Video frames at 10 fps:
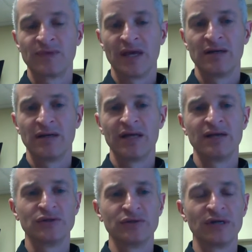And
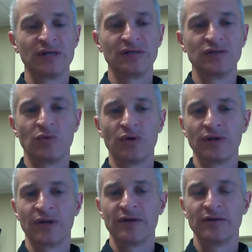as you look at these award
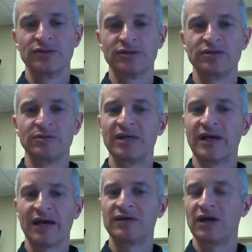letters, just to be
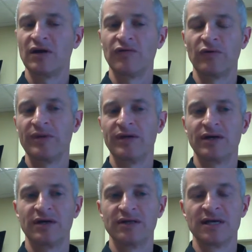kind of careful,
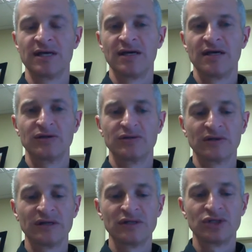because it's
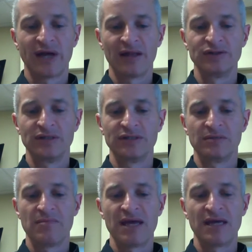really challenging
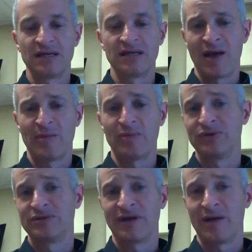to make an
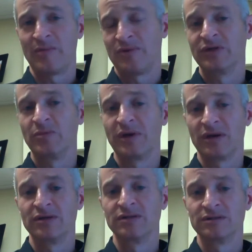apples to apples
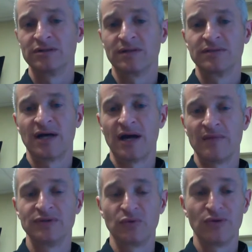comparison
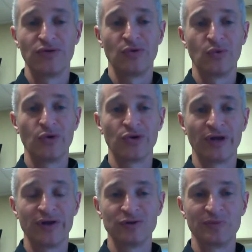sometimes with the award
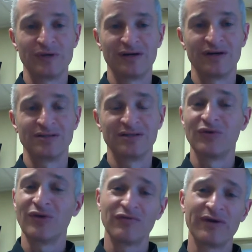letters, because they'll
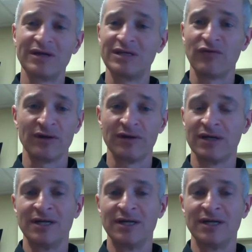look very different.